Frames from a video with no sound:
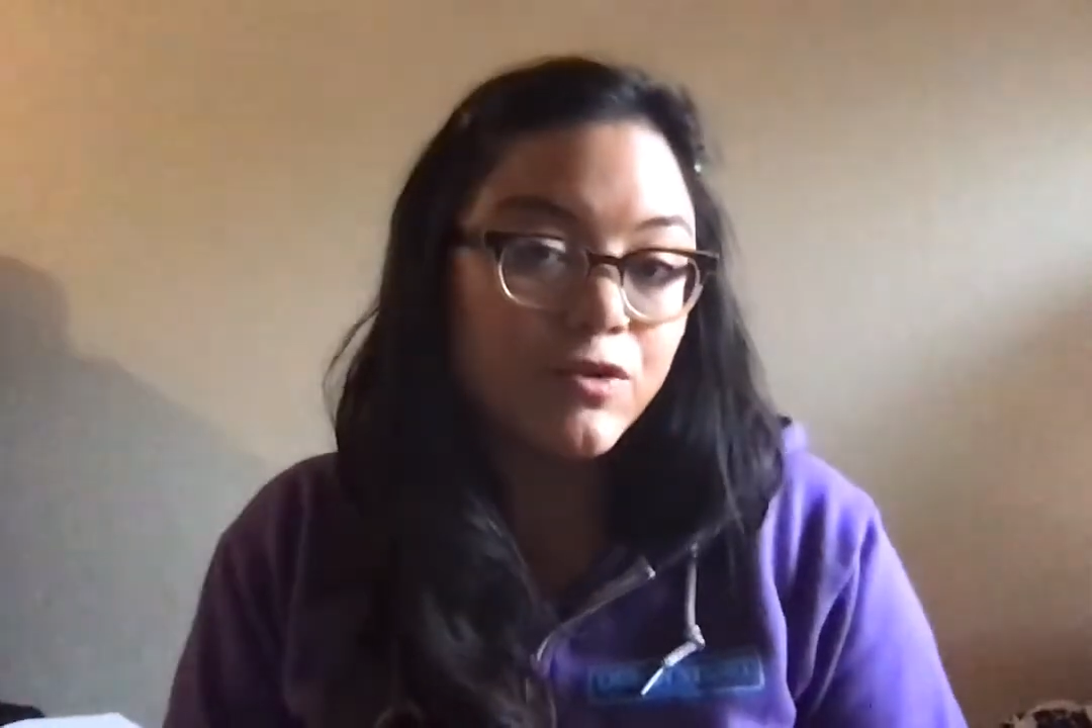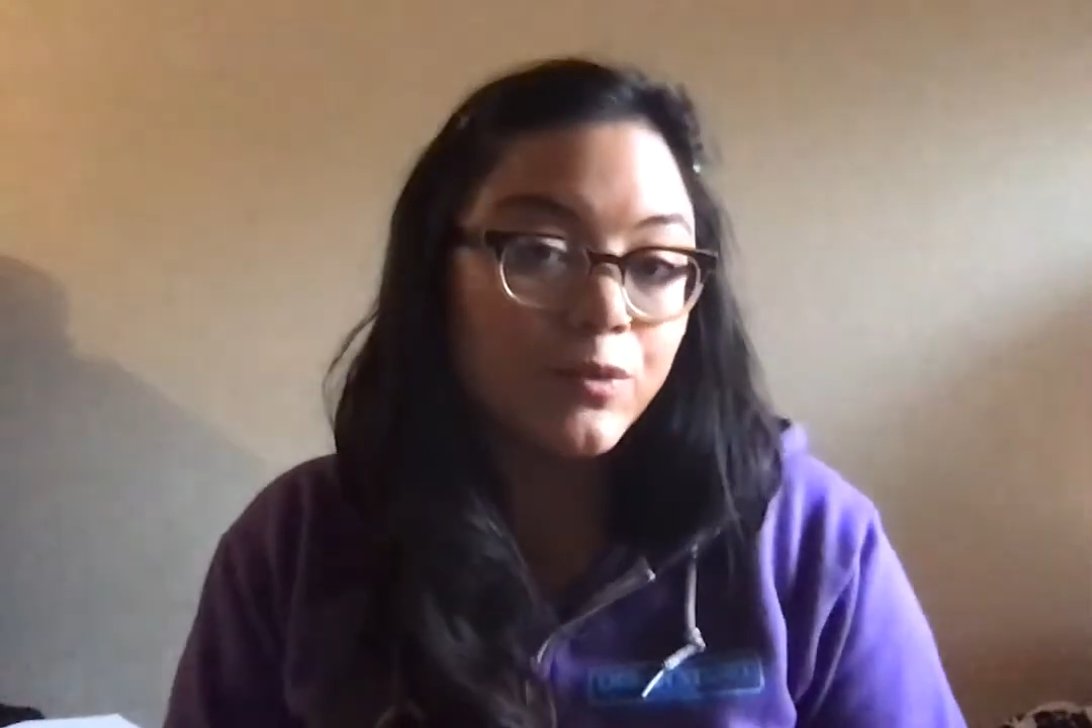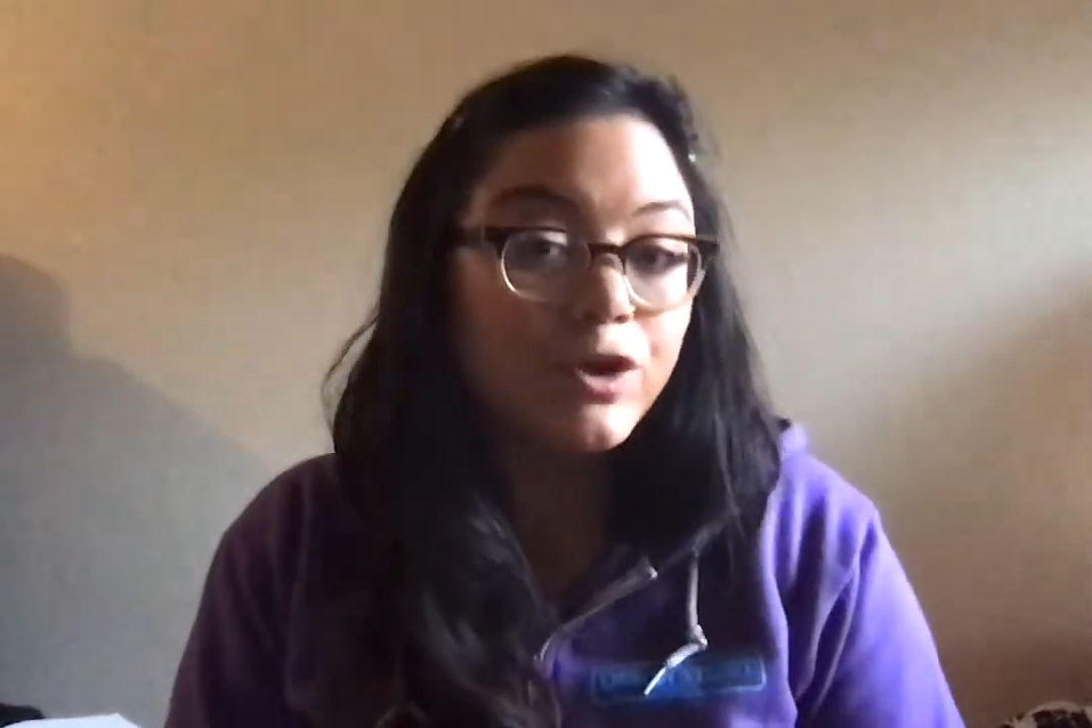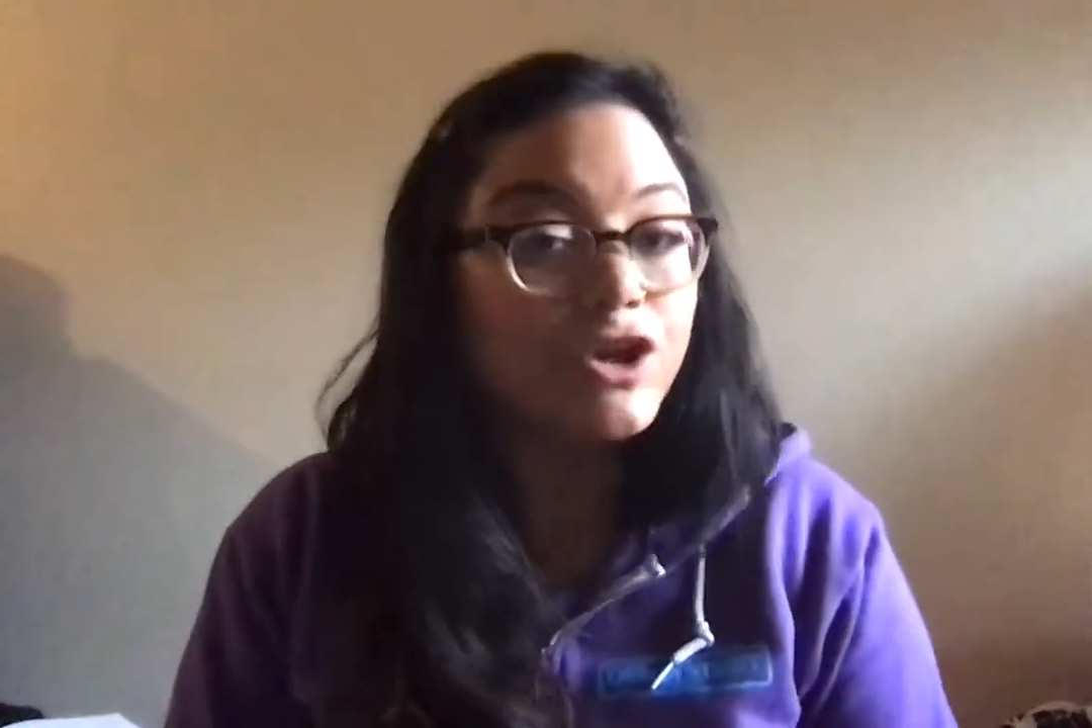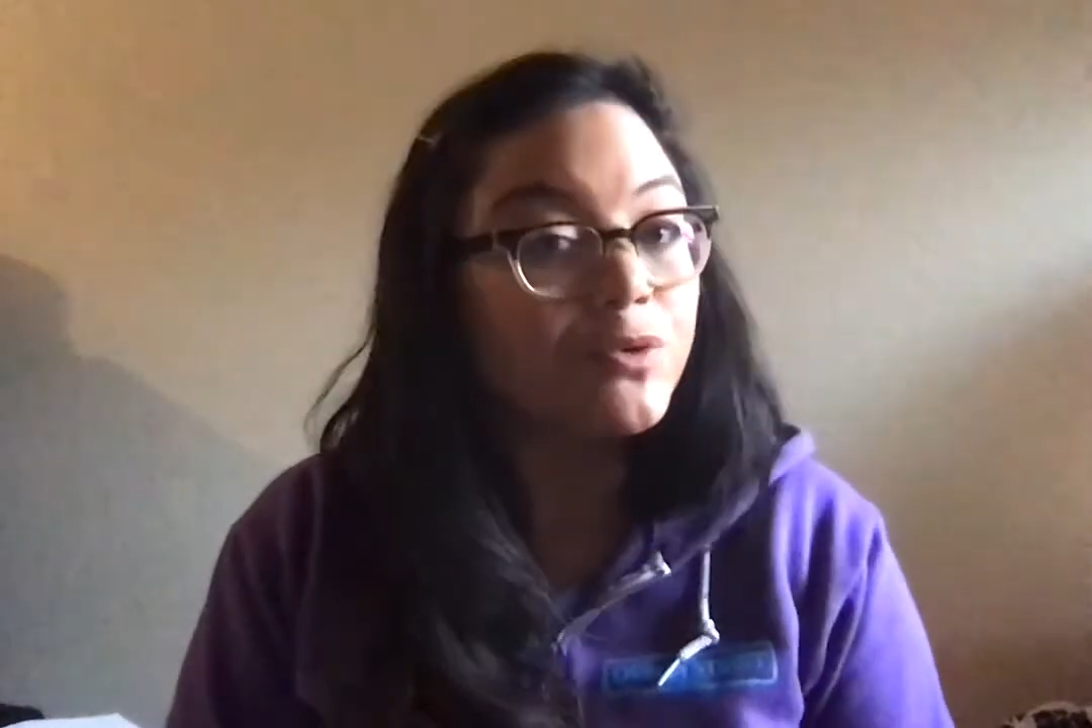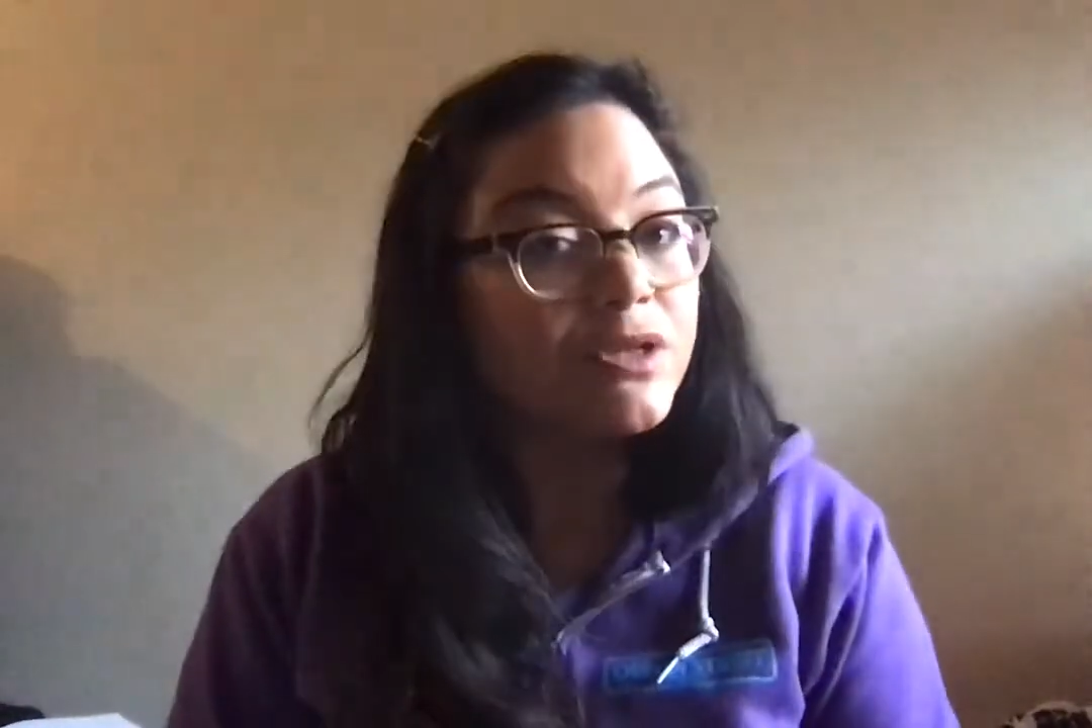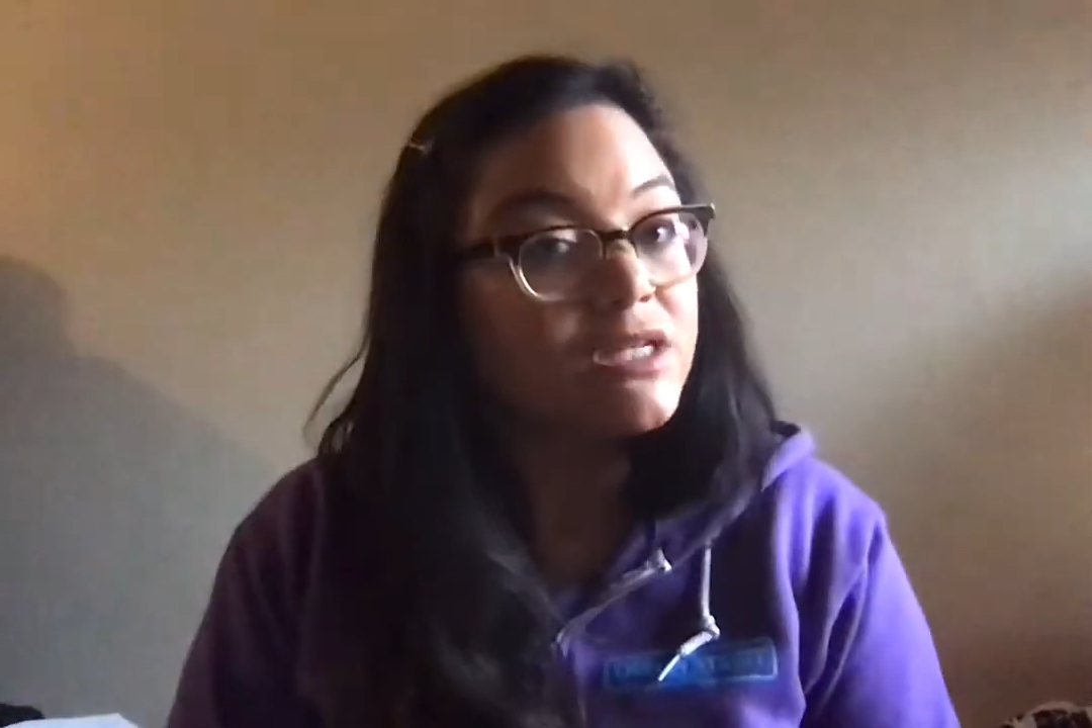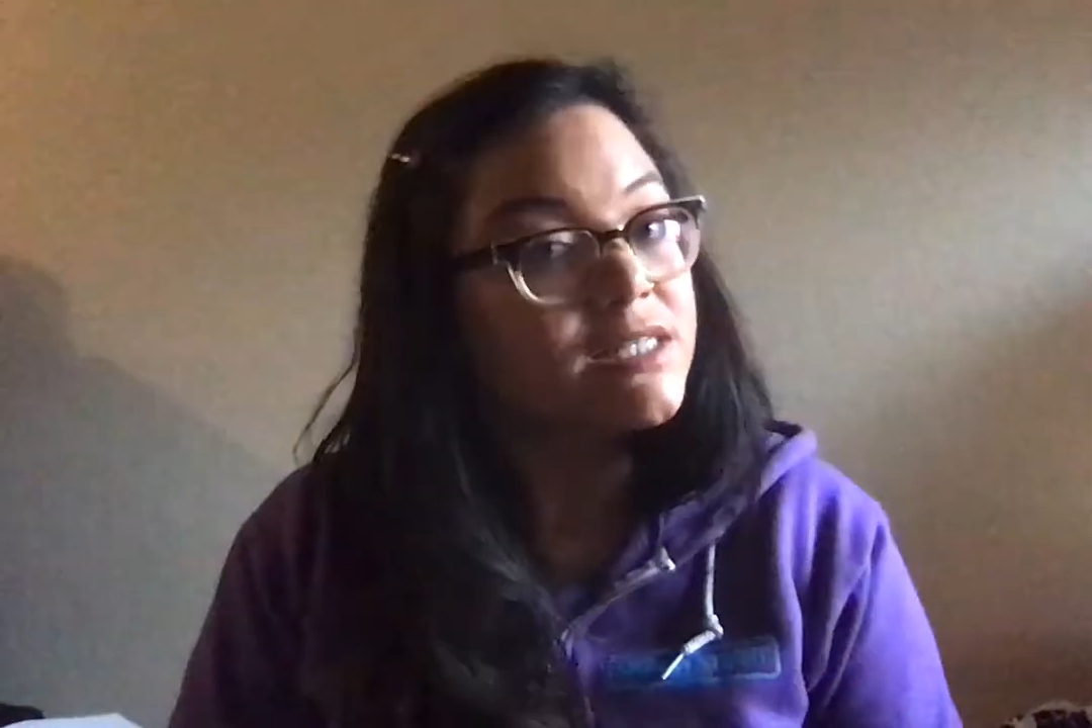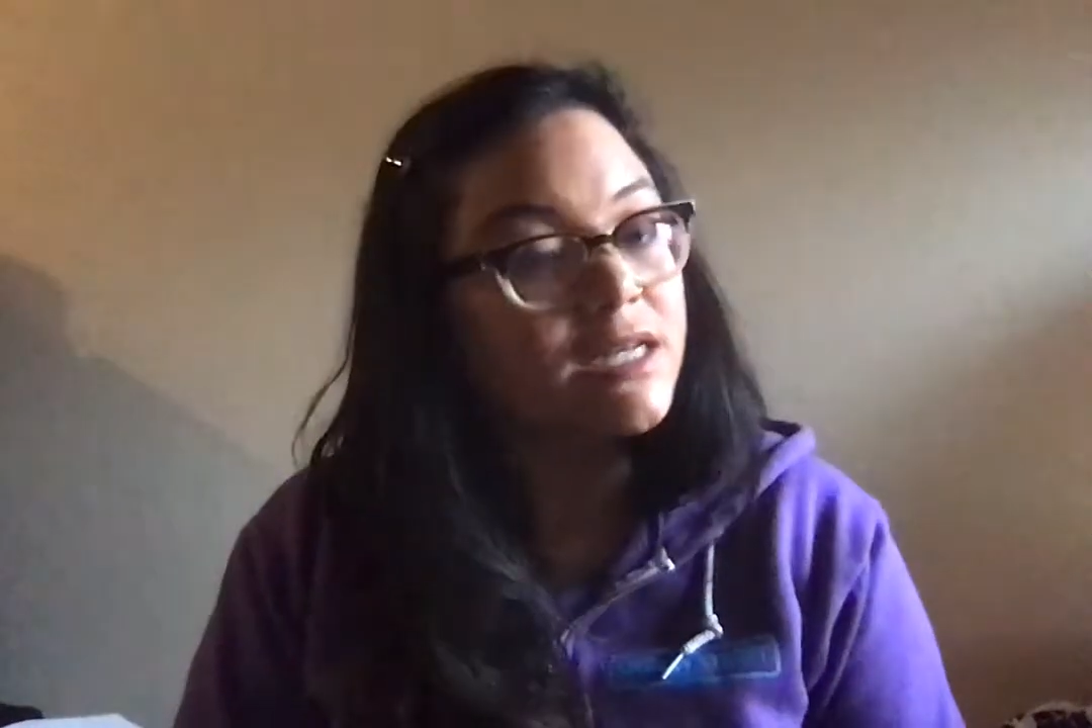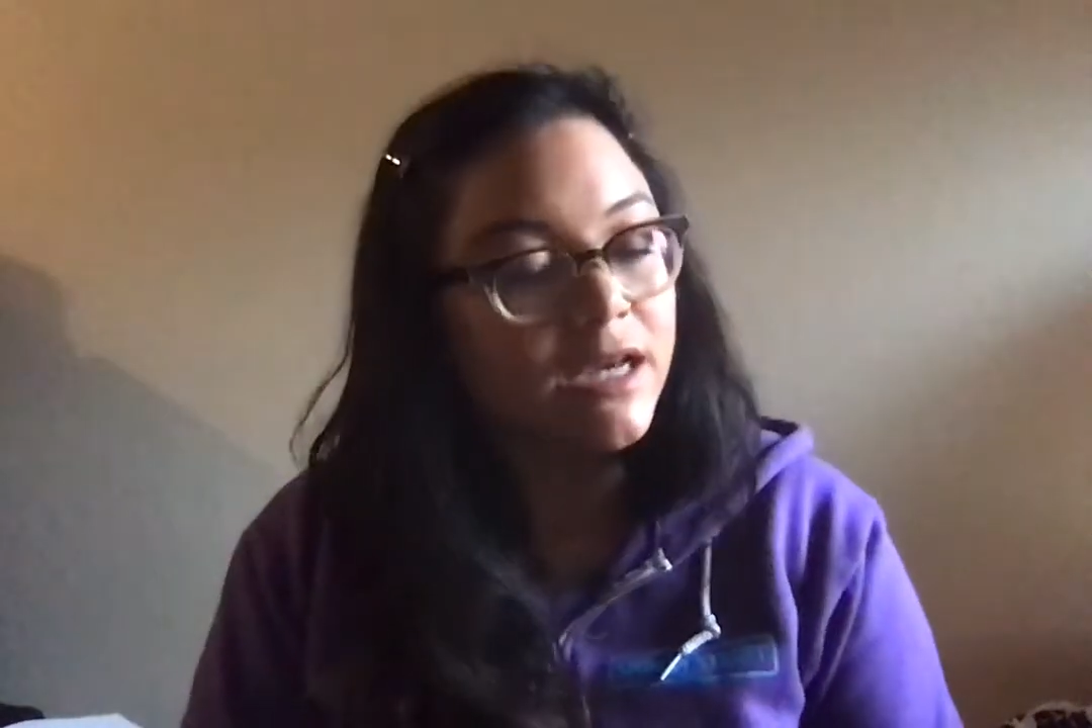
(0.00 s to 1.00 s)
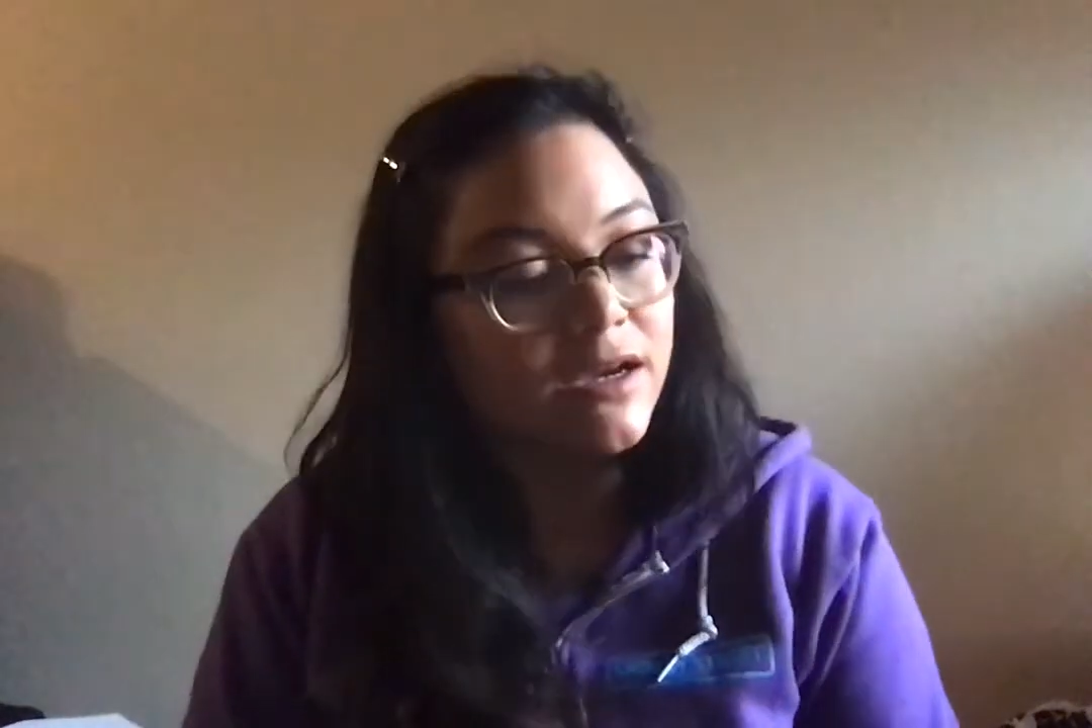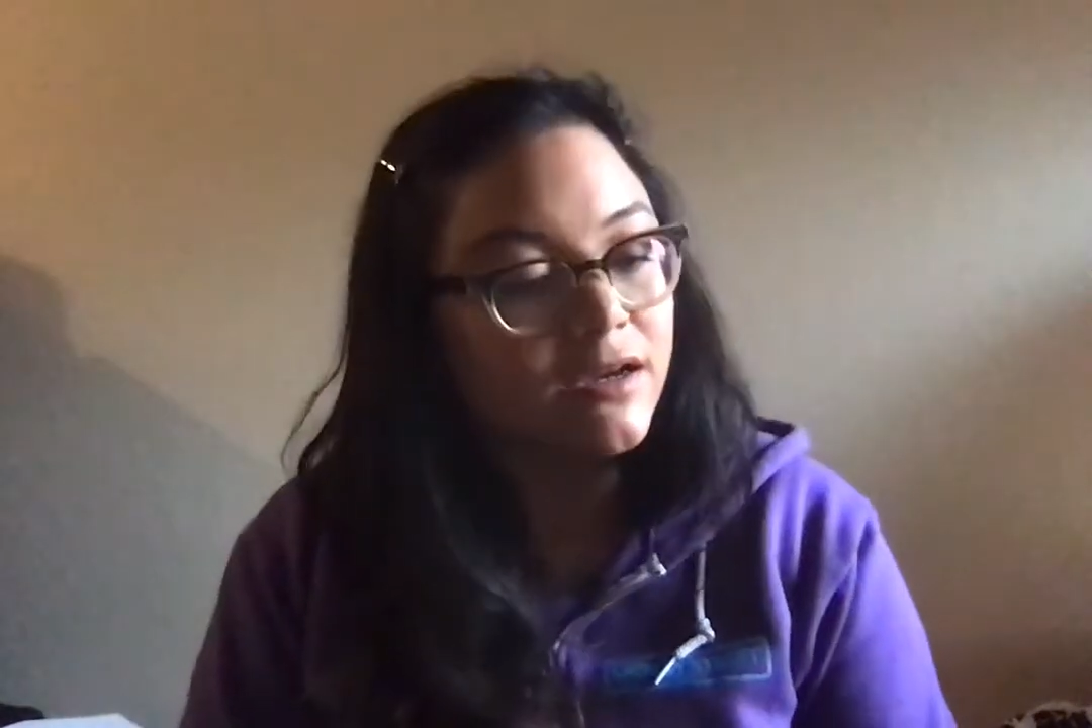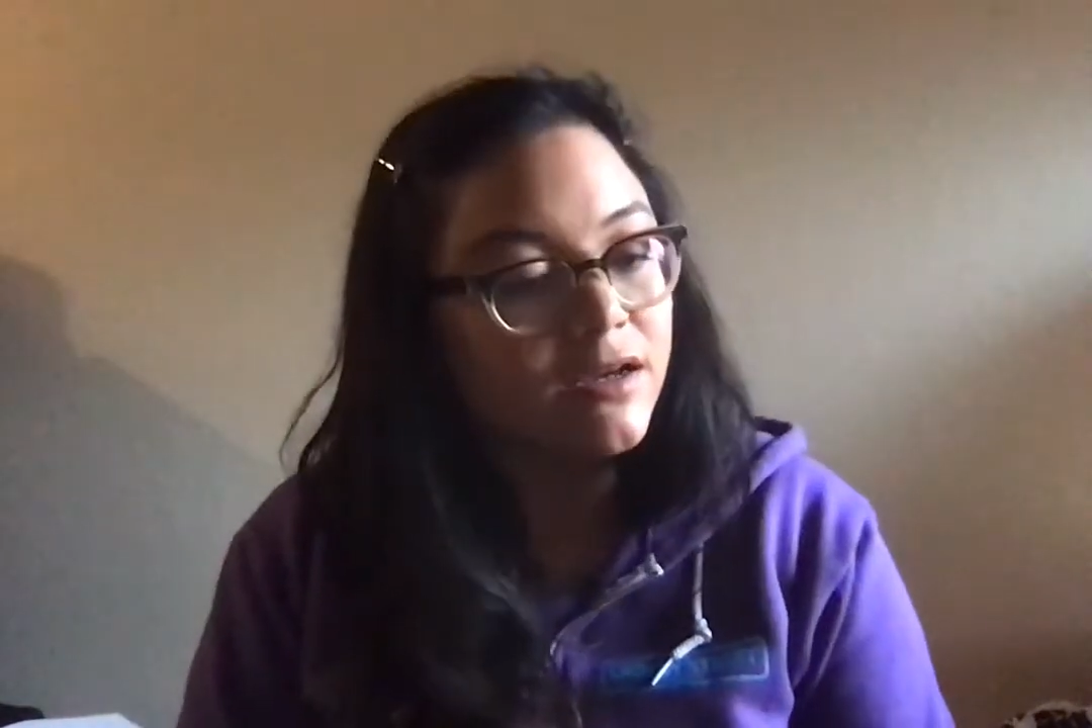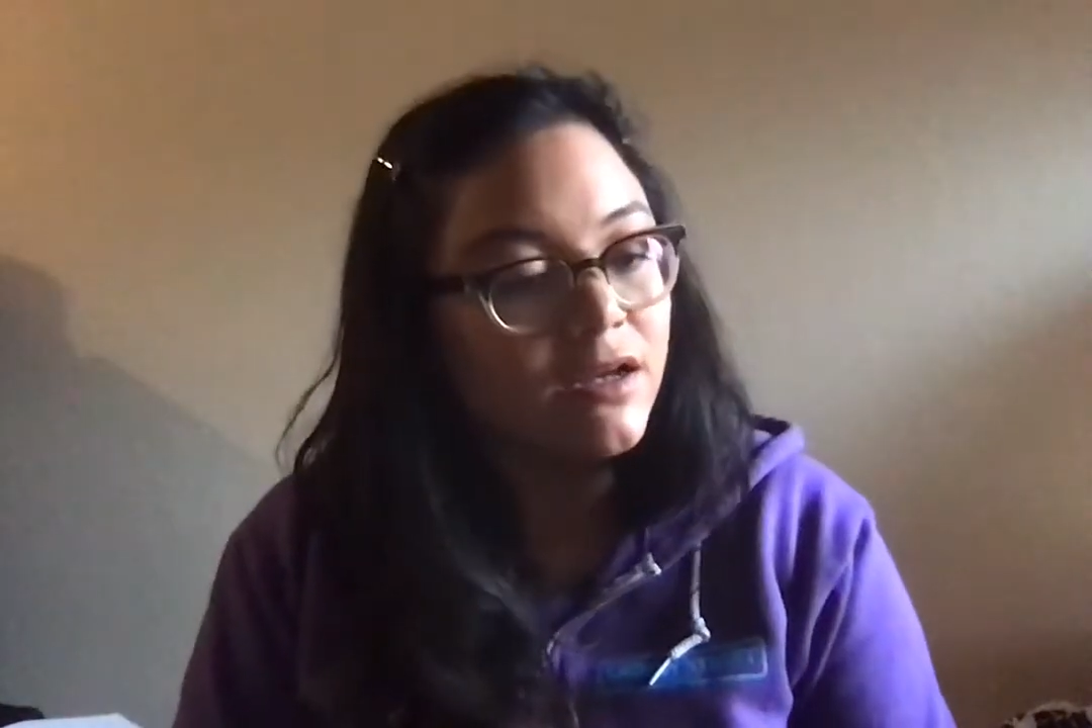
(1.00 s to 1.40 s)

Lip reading: when you were listening